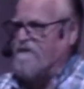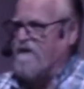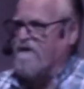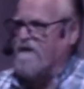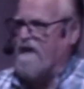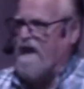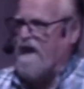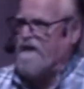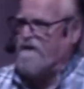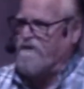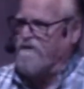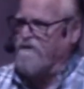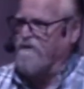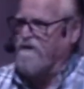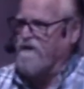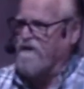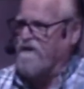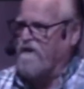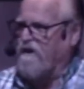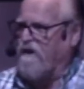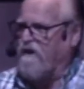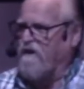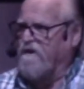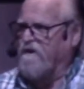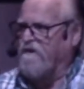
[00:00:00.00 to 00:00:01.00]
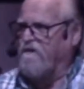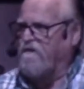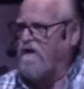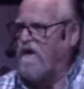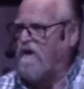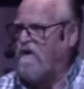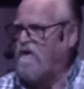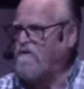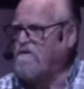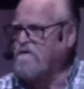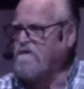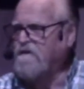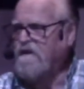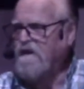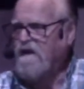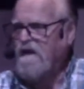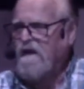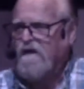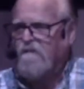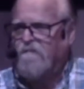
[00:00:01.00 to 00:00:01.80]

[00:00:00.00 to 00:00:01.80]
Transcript: they're not doing it on their own.